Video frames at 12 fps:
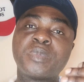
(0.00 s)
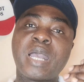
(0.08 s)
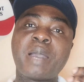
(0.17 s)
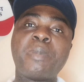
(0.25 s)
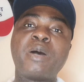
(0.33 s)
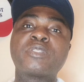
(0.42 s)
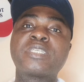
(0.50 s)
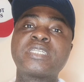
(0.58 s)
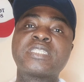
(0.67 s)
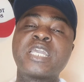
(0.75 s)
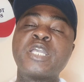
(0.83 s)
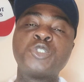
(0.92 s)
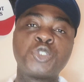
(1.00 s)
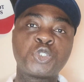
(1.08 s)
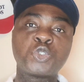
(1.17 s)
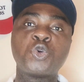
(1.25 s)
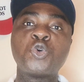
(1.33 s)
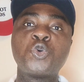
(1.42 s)
about it and
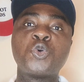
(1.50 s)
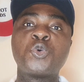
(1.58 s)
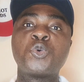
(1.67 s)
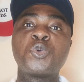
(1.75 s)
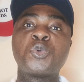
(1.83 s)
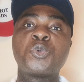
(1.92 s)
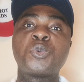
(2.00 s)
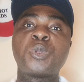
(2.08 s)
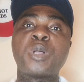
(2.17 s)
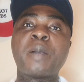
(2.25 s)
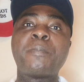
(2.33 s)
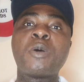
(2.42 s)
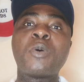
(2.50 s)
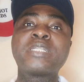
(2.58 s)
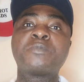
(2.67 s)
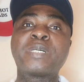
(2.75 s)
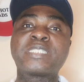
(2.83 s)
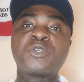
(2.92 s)
show about one
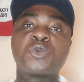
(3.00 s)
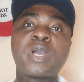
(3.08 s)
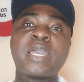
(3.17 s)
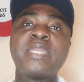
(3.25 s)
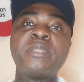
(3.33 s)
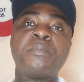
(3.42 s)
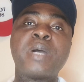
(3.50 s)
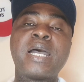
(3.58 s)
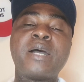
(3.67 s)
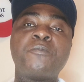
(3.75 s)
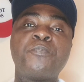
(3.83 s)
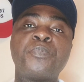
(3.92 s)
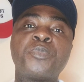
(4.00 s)
particular animal,